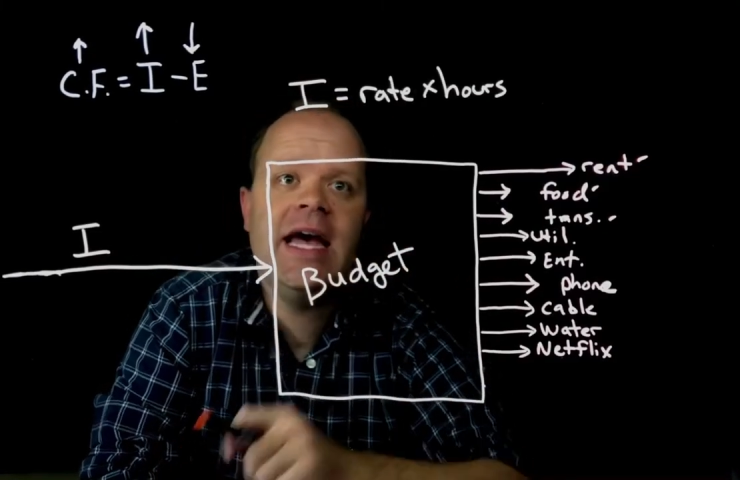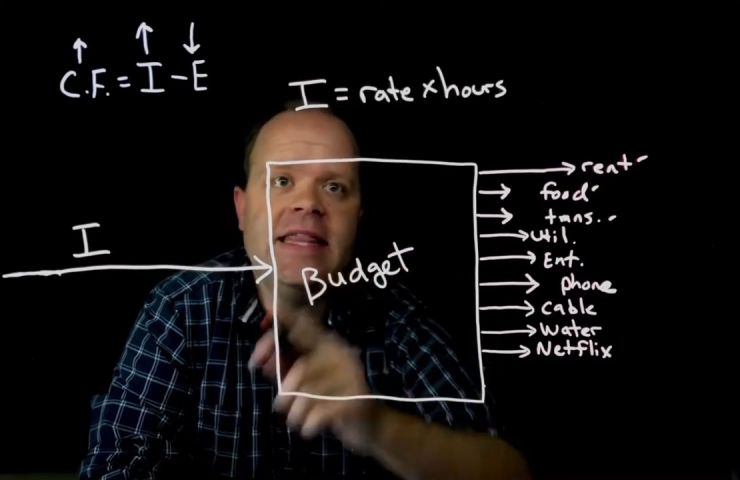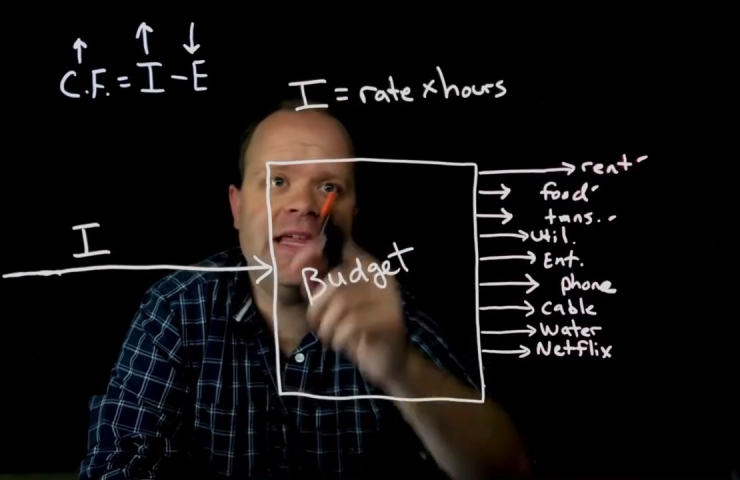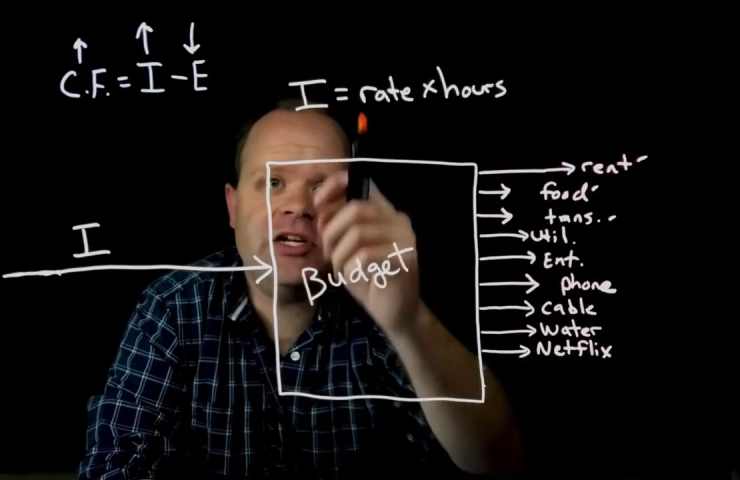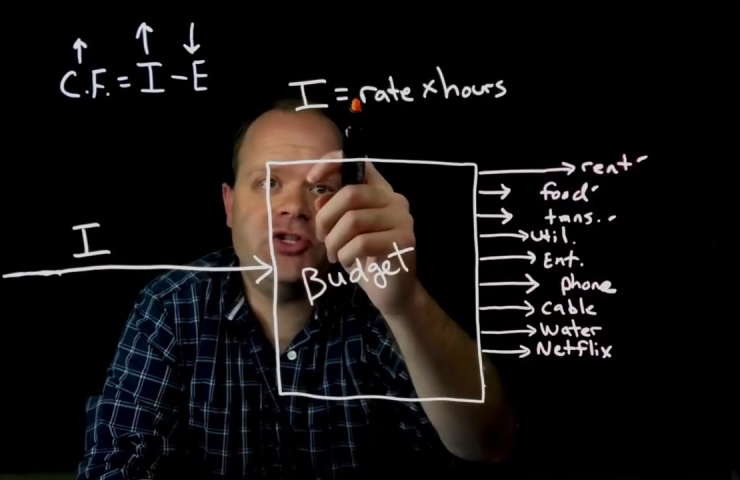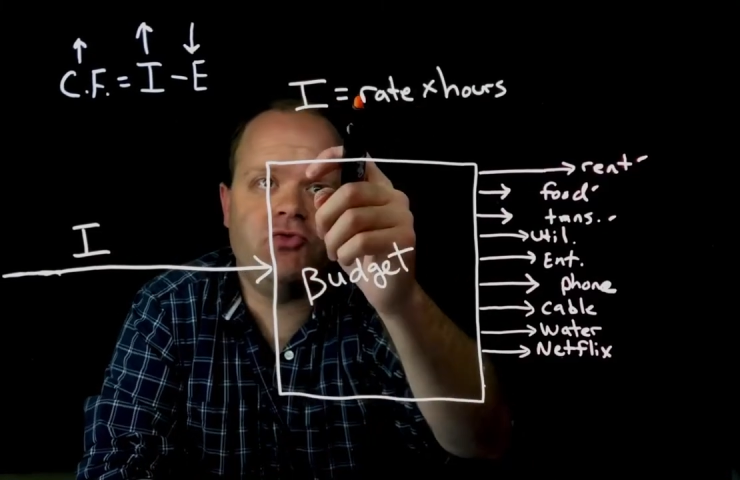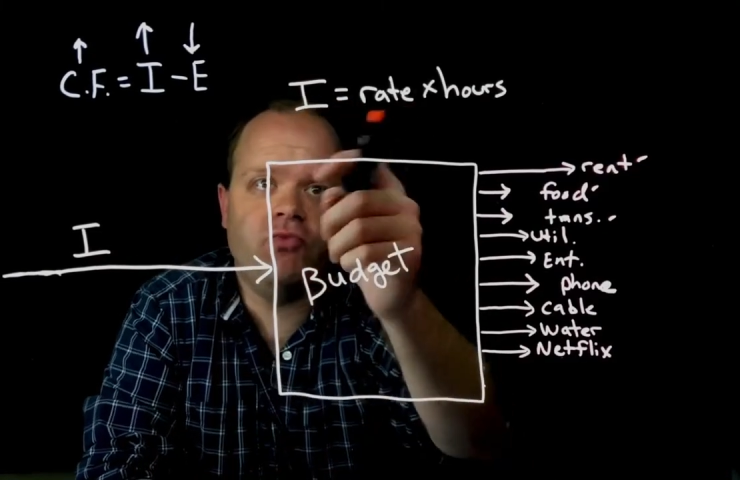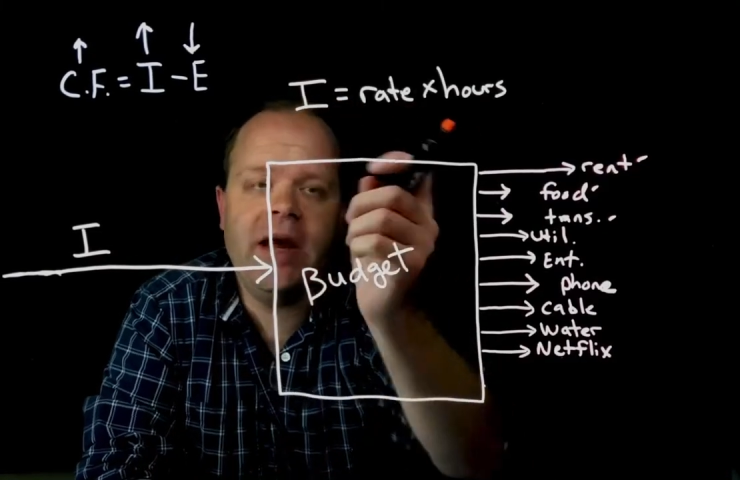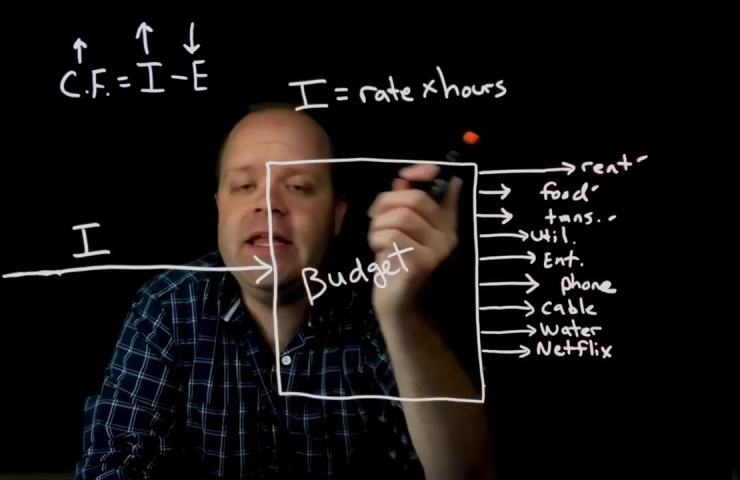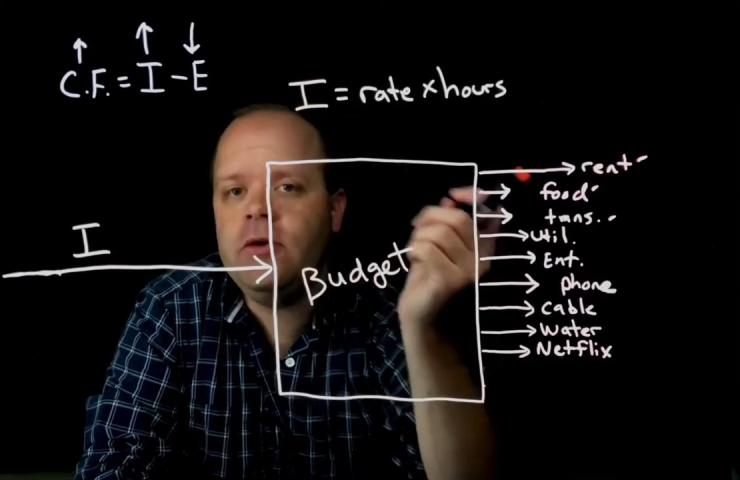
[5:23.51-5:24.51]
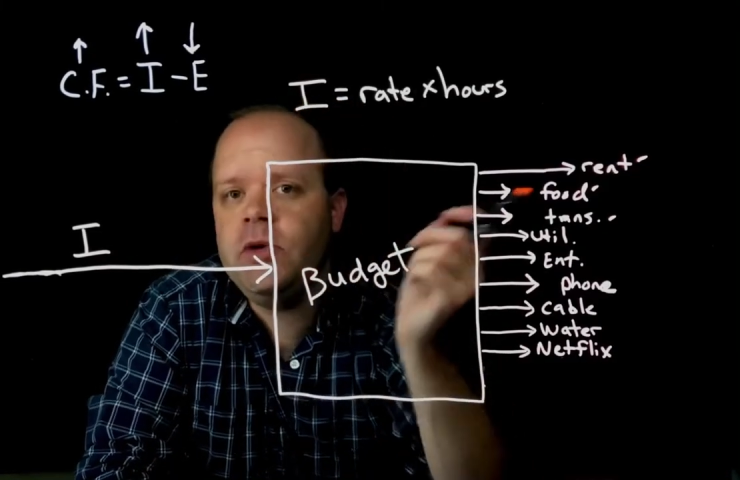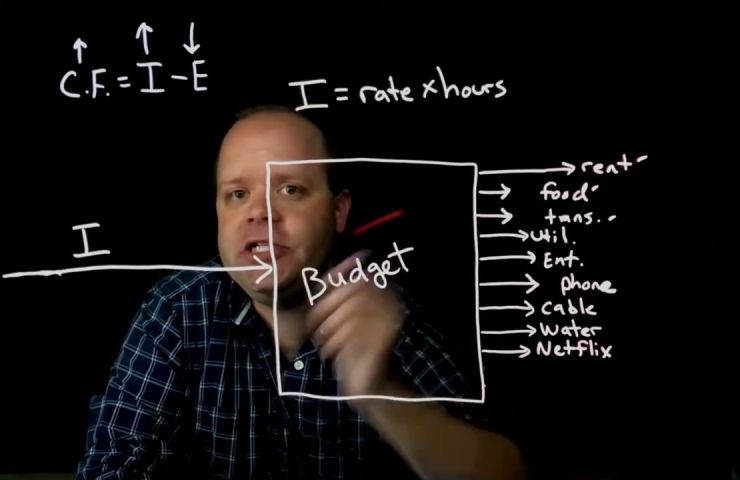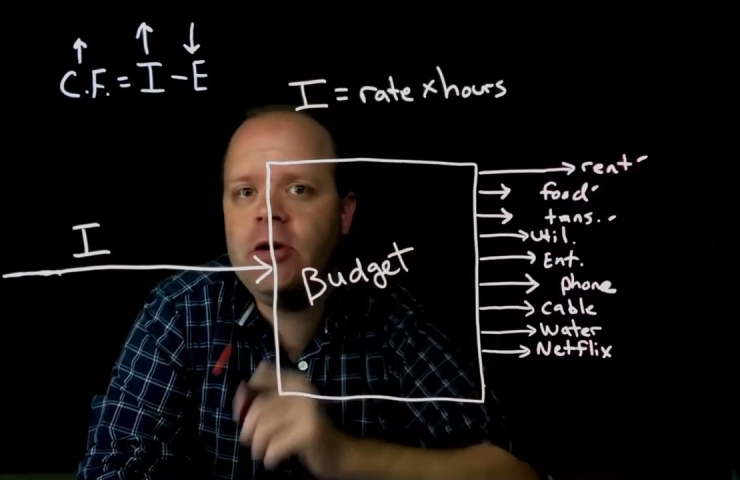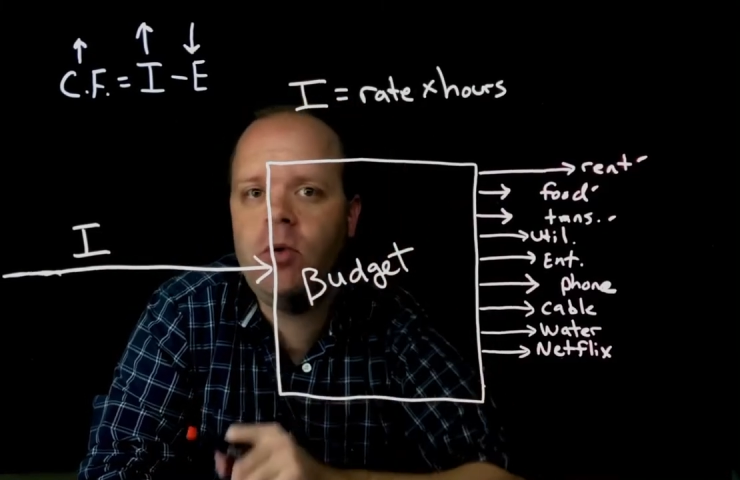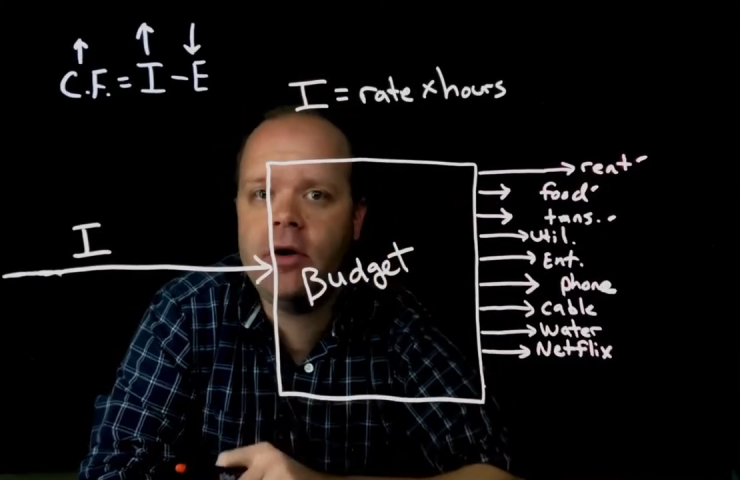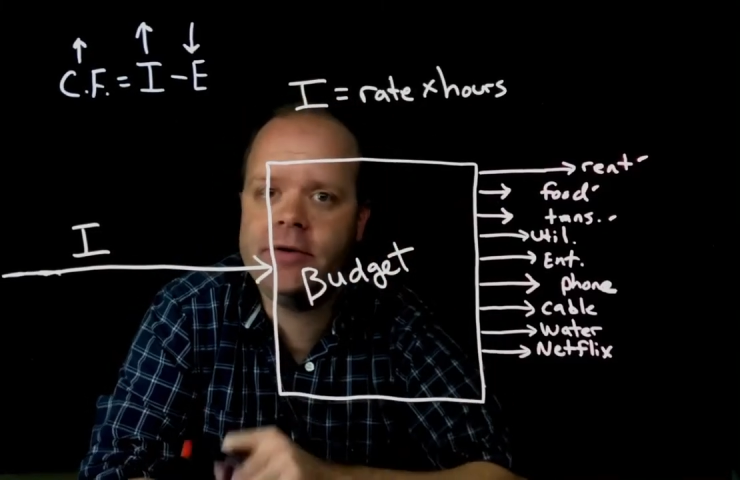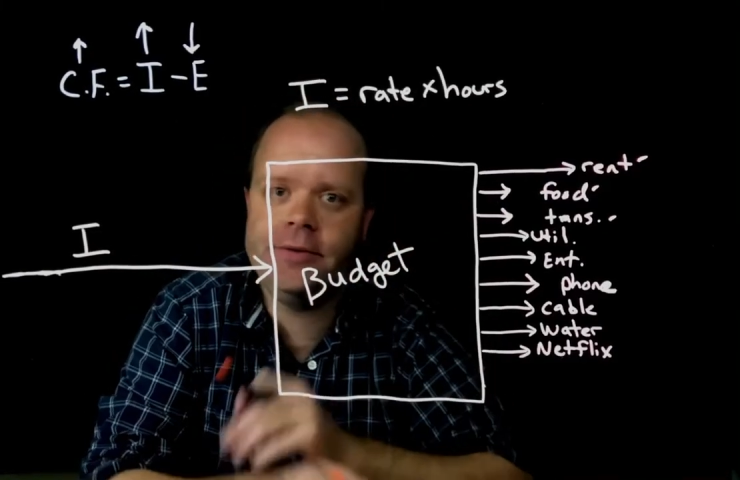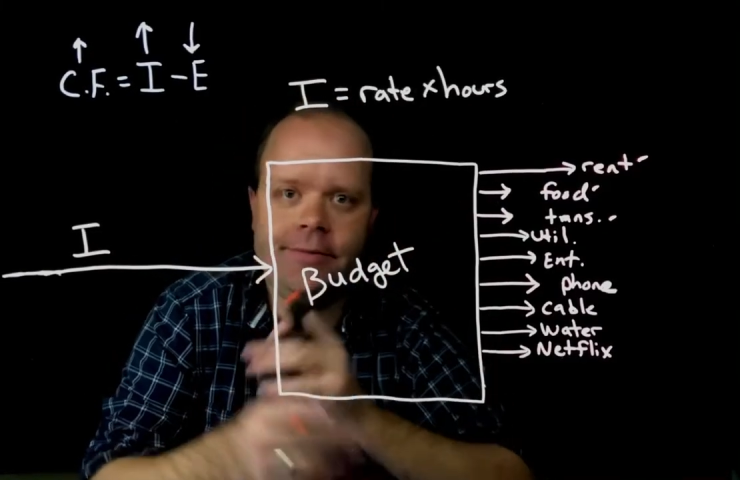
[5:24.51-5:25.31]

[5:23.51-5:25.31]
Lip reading: That is the rate at which I work,